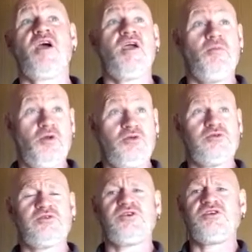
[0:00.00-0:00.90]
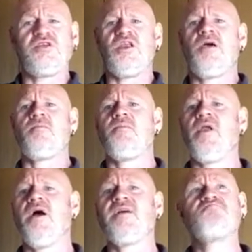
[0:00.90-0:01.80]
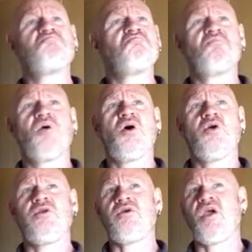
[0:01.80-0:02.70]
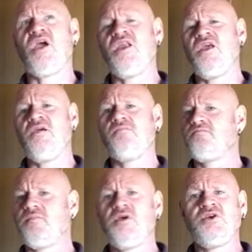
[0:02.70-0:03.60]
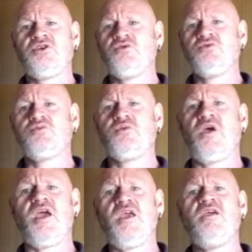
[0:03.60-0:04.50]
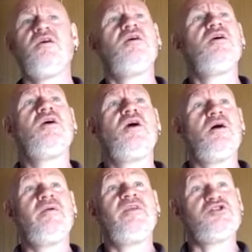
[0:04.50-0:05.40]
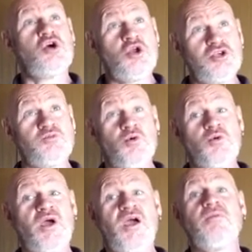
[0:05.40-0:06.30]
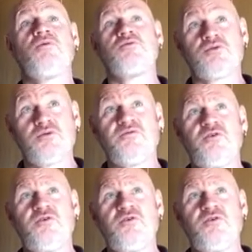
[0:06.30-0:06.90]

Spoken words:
cable onto a 16 amp plug, and I don't get any issues with heat. I mean, it's only a small cable to a